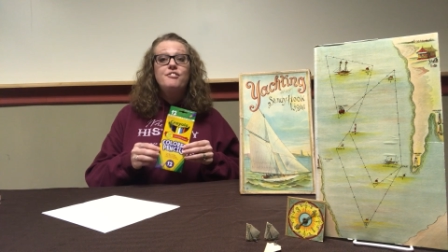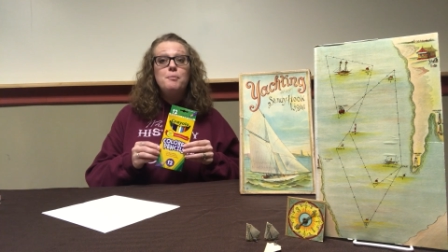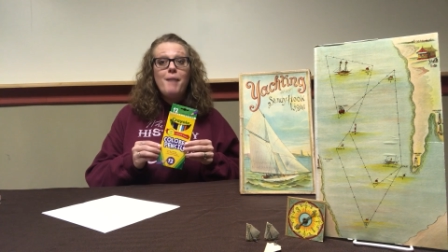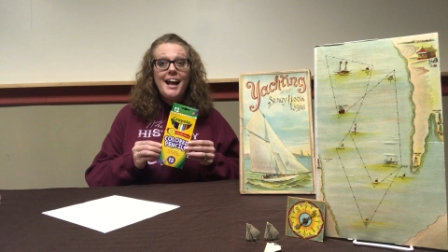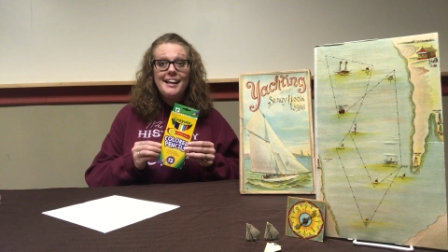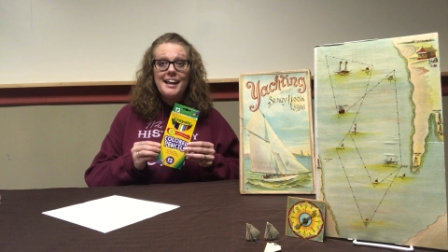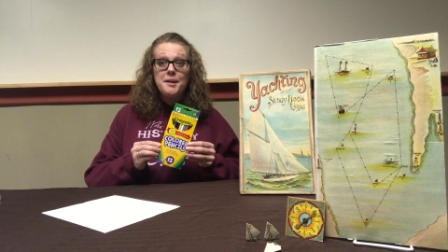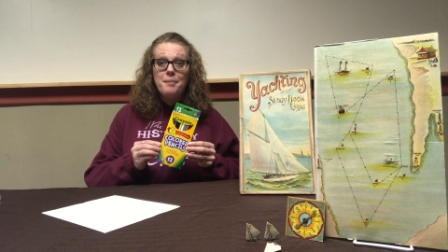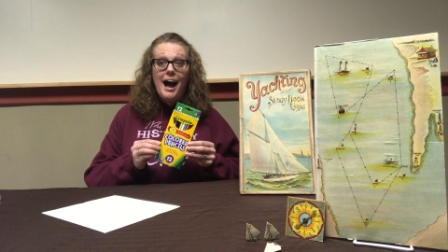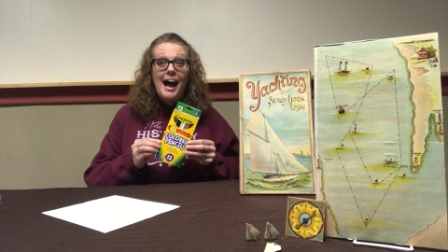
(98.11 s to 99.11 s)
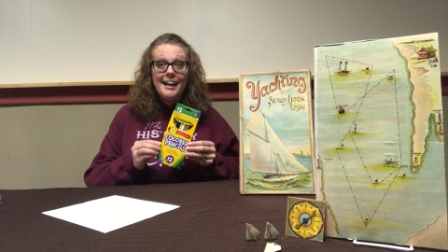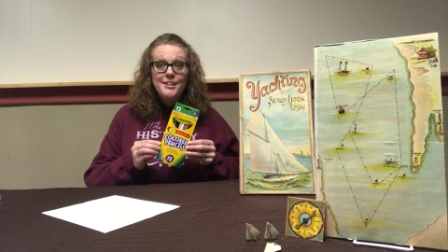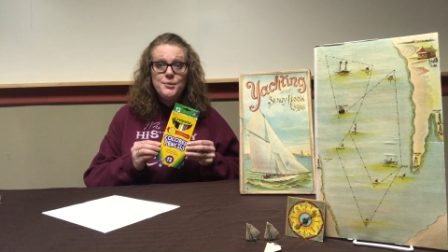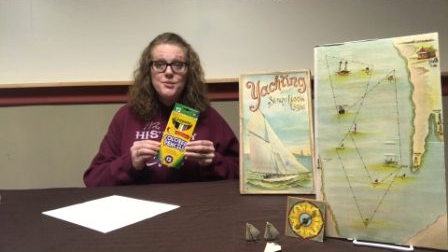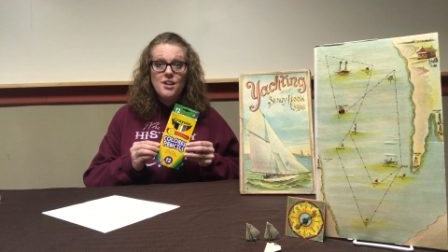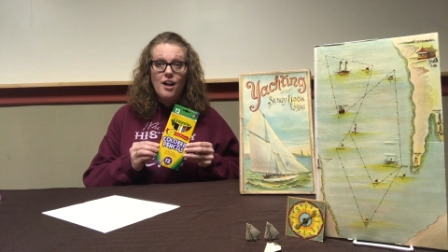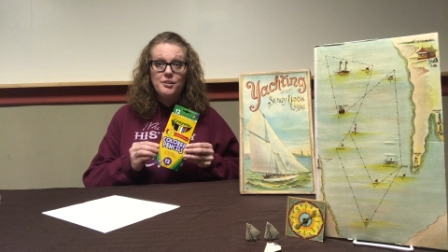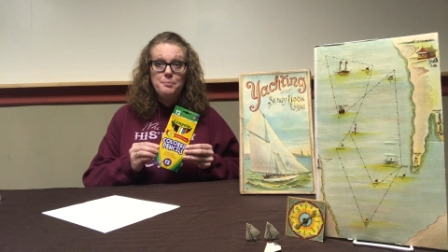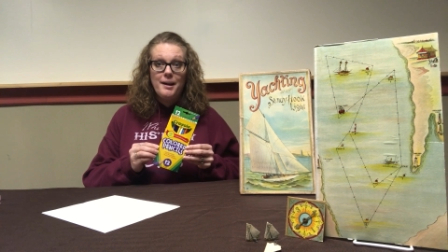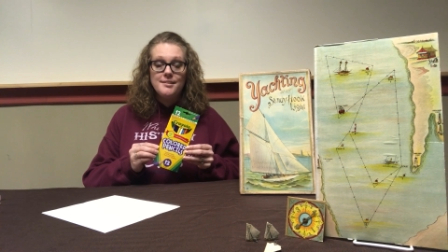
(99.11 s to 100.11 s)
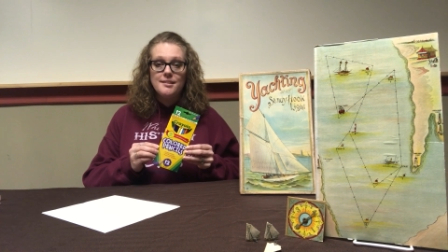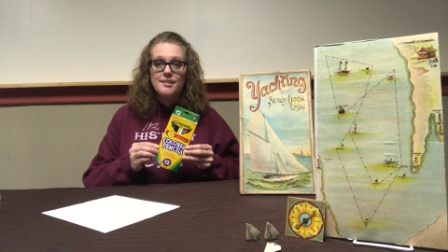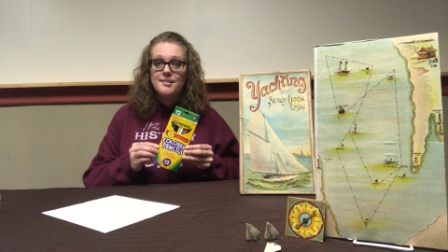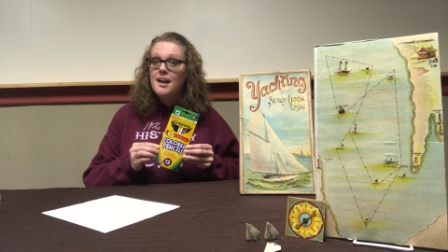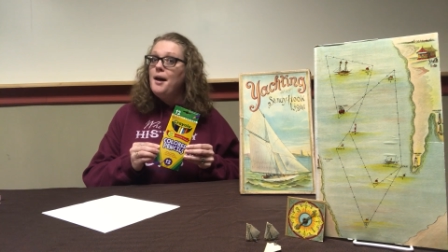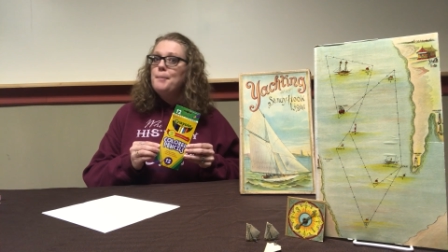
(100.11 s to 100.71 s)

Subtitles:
For my game, I used colored pencils,